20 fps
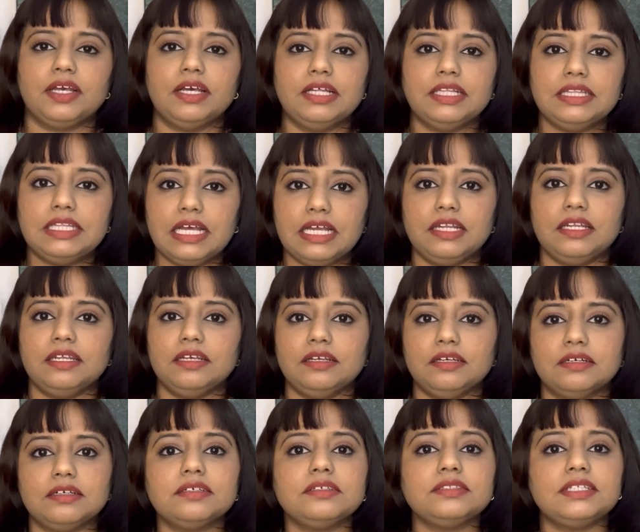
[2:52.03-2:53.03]
then
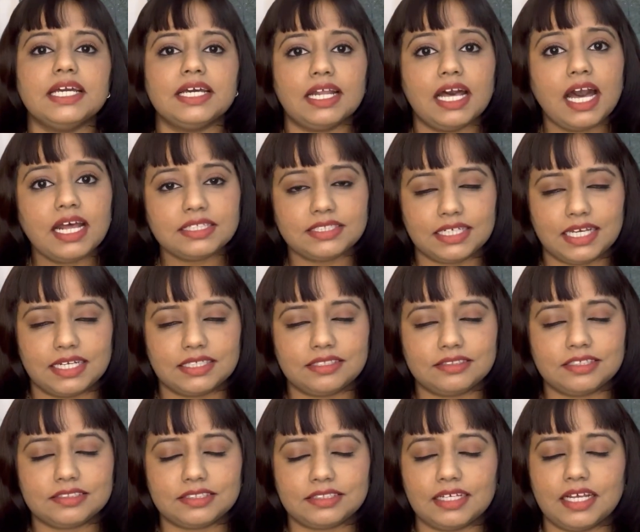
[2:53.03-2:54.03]
there are
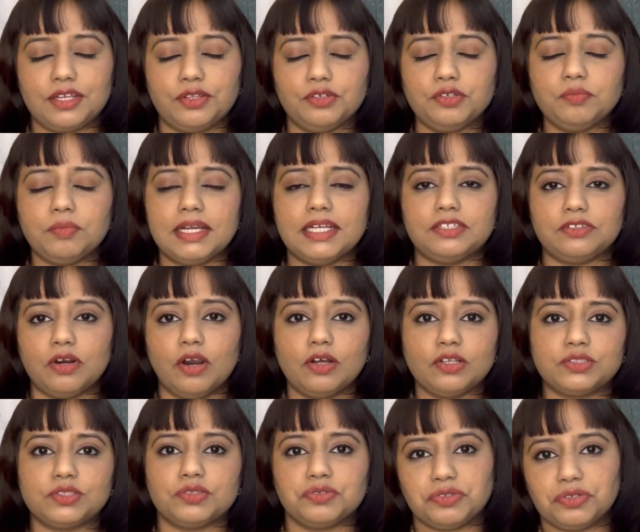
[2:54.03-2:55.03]
chances that you might
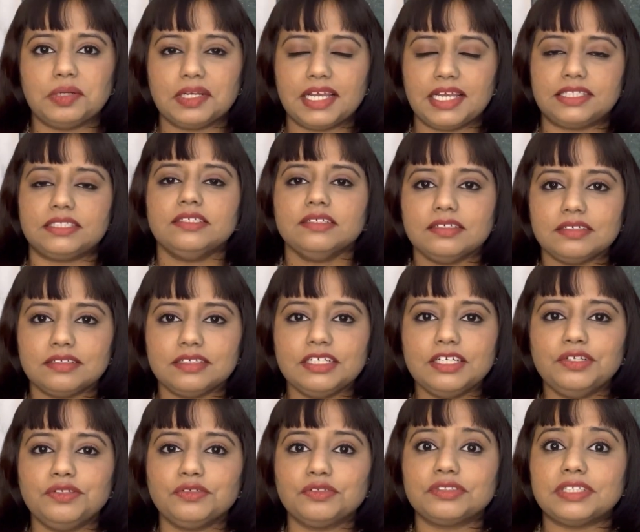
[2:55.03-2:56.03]
also get
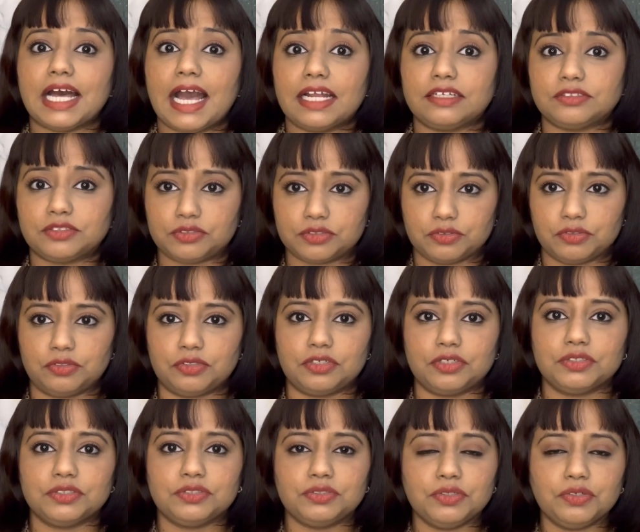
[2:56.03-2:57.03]
into that
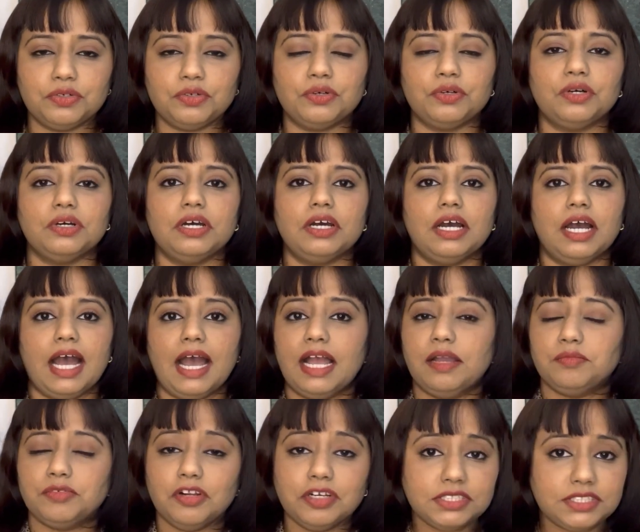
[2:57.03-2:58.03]
zone. So
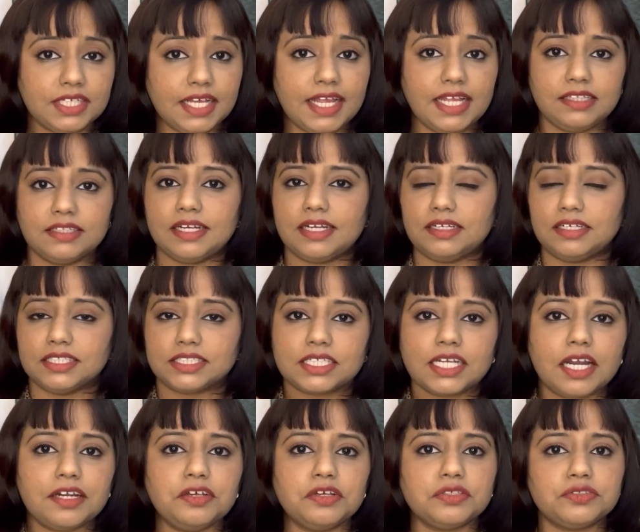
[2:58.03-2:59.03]
I'm not saying that
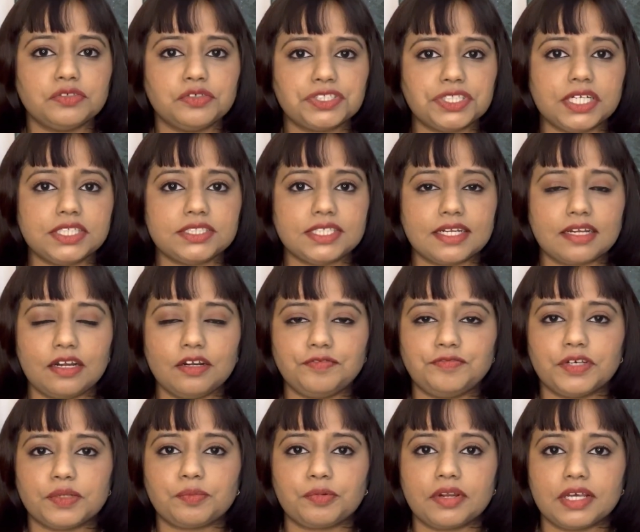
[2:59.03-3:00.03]
discard your social circle
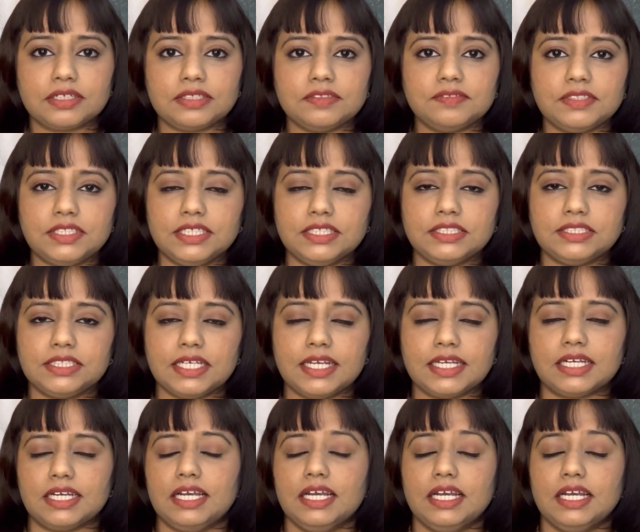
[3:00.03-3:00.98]
for productivity's sake.